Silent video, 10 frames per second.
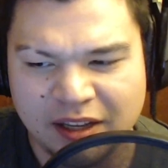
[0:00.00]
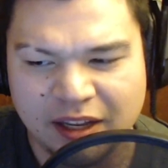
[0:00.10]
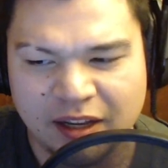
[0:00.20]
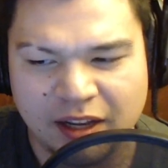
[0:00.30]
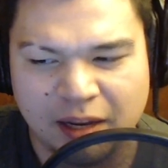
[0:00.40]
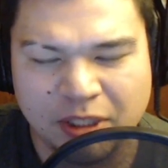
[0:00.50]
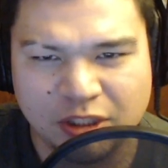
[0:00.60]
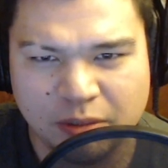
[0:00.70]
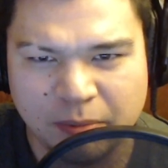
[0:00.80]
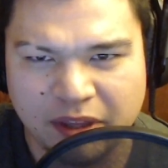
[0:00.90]
I'm
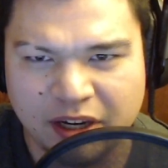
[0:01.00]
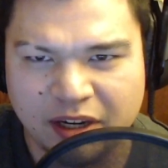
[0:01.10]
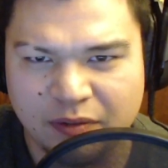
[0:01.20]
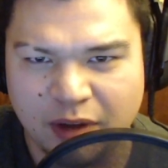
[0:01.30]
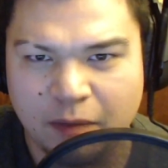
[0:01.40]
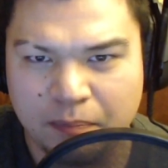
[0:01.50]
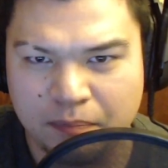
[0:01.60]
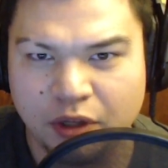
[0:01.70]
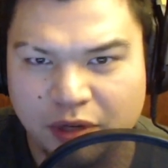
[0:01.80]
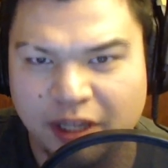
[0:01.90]
assuming they're gonna
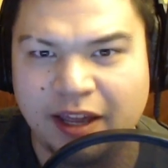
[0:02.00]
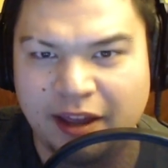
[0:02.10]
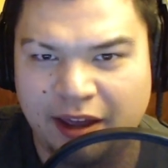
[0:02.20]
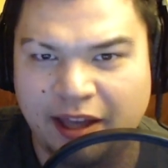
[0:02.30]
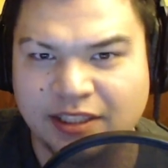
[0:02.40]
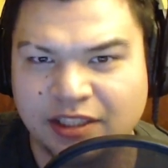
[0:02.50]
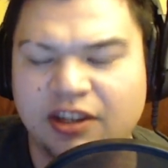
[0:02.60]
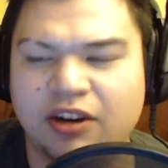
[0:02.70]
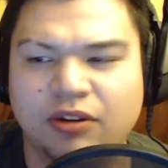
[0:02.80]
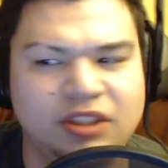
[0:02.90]
upload it as it
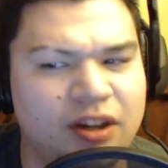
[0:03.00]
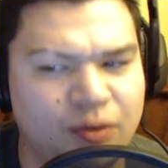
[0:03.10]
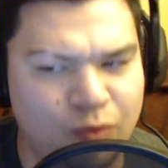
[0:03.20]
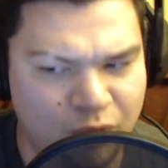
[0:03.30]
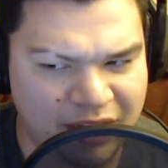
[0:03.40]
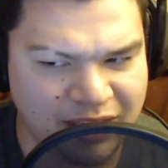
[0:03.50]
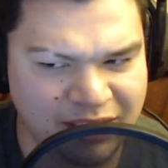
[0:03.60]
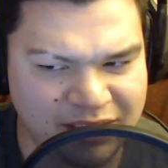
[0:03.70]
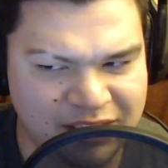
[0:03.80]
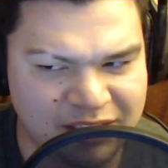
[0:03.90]
goes on,
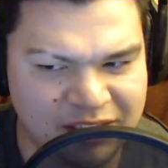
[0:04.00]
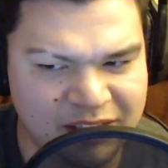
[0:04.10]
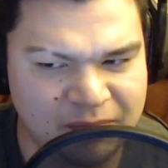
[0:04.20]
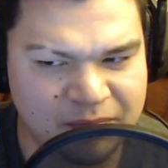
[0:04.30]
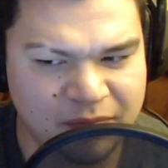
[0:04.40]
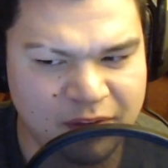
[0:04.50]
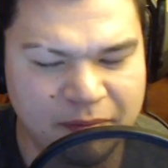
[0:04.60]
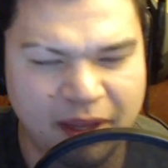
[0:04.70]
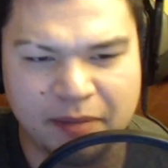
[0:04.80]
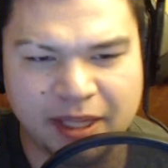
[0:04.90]
right?
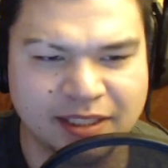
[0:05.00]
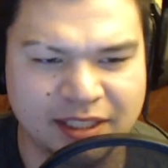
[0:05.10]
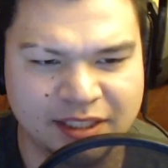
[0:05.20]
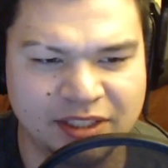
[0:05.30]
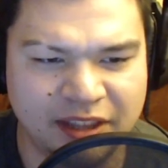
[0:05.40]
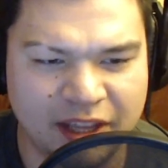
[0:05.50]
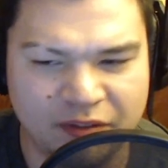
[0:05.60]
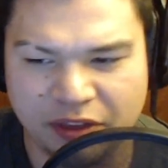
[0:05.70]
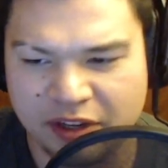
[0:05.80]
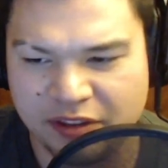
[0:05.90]
Yeah, because you see that
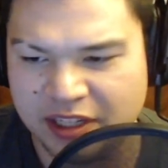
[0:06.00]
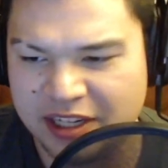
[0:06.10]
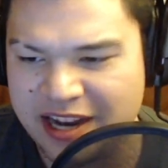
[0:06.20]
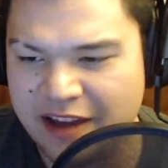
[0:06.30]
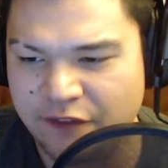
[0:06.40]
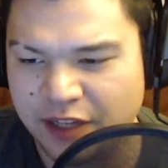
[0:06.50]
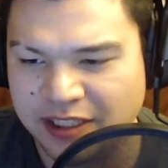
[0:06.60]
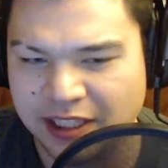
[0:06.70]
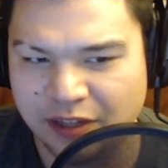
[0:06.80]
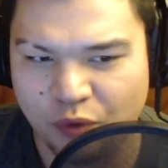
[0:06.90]
right there, the Netflix
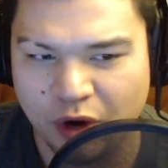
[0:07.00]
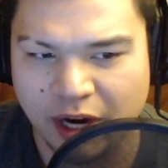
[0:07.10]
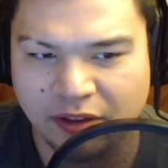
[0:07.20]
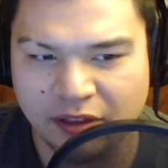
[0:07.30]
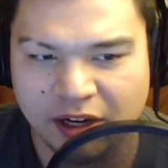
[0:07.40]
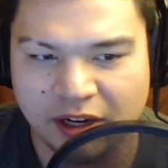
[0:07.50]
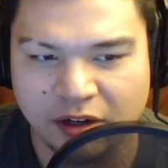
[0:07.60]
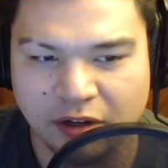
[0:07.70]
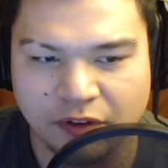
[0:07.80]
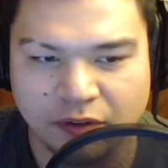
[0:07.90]
thing right there. I don't know
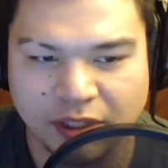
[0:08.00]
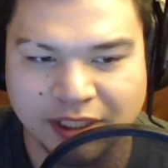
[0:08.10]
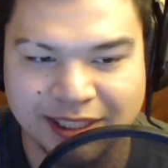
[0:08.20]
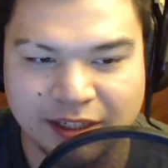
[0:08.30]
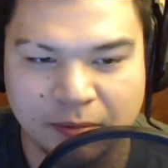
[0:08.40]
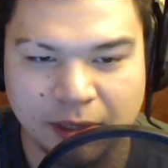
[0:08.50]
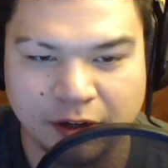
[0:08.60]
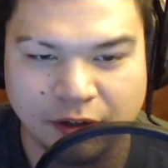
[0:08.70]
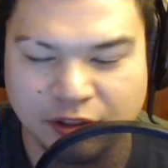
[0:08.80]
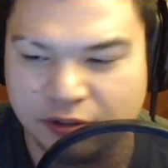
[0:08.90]
if you can really see it on
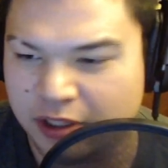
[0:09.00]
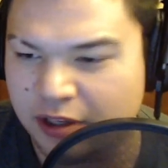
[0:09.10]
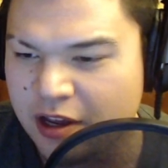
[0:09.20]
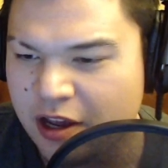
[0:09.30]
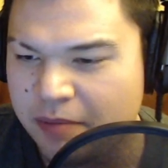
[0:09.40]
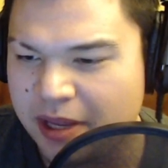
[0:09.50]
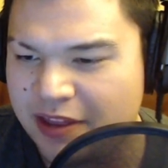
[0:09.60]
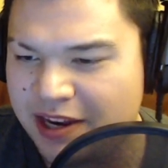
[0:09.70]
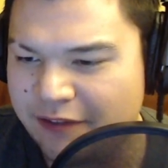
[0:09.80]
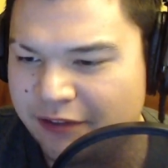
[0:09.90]
your screen. But yeah, the
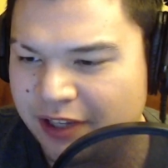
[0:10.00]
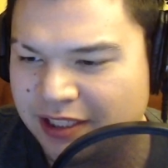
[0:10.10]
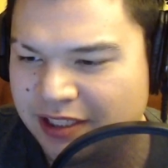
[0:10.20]
Netflix.